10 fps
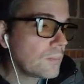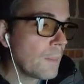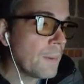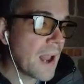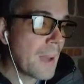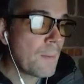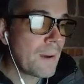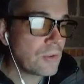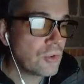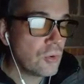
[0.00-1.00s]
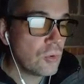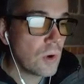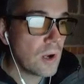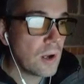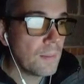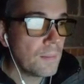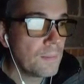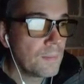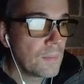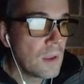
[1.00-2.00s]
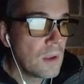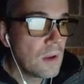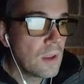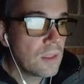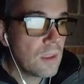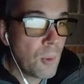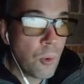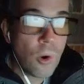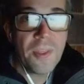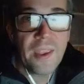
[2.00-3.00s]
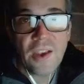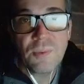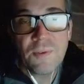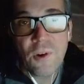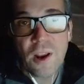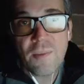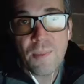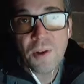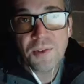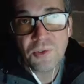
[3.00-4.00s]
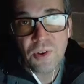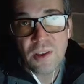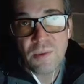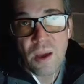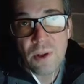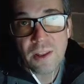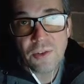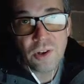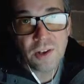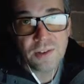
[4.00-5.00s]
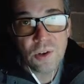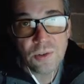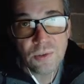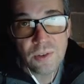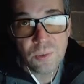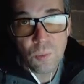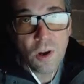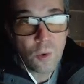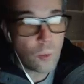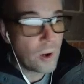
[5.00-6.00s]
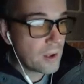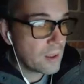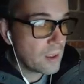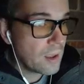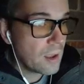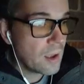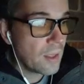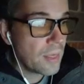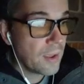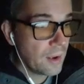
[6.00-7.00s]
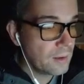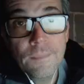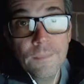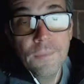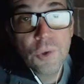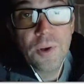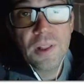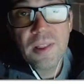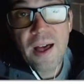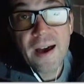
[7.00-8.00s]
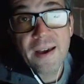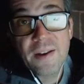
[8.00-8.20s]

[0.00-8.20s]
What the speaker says: but I'm about to... the important thing actually before I even pause the screen, I want to let you guys know is one quick thing. So in a lot of